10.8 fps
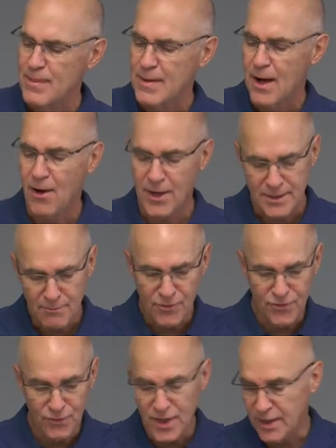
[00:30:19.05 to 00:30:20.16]
All right, number
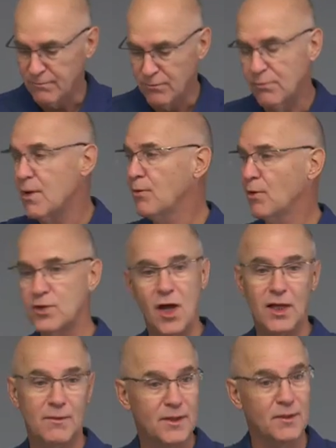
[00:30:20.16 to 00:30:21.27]
three. Remember, we're
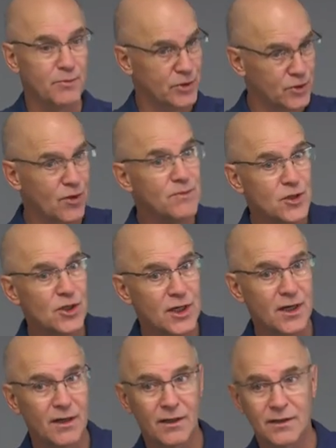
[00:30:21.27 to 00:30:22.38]
talking about the prescription
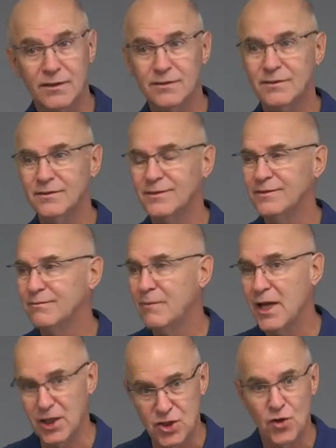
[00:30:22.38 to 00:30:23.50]
here.
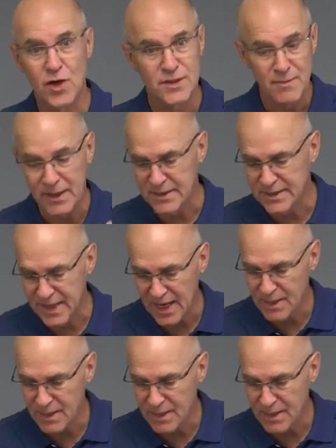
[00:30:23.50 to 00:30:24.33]
Make a choice, make a stand.